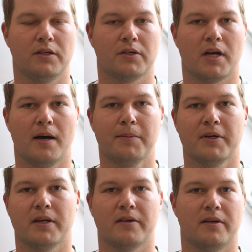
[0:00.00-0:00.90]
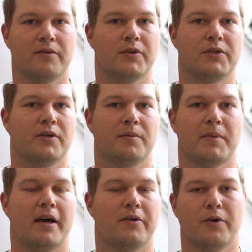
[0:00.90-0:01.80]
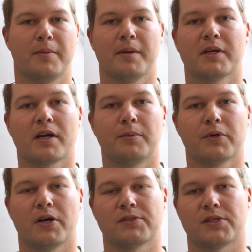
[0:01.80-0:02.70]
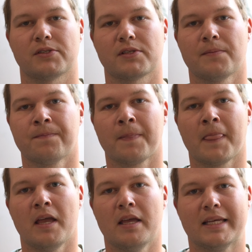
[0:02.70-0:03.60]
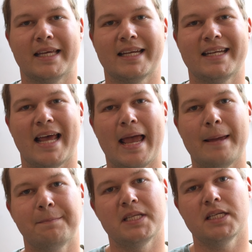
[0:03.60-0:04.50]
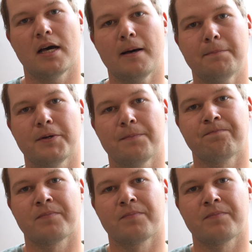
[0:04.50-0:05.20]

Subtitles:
In your cup, if you're doing, I don't know, maybe a couple coasters. Get an empty cup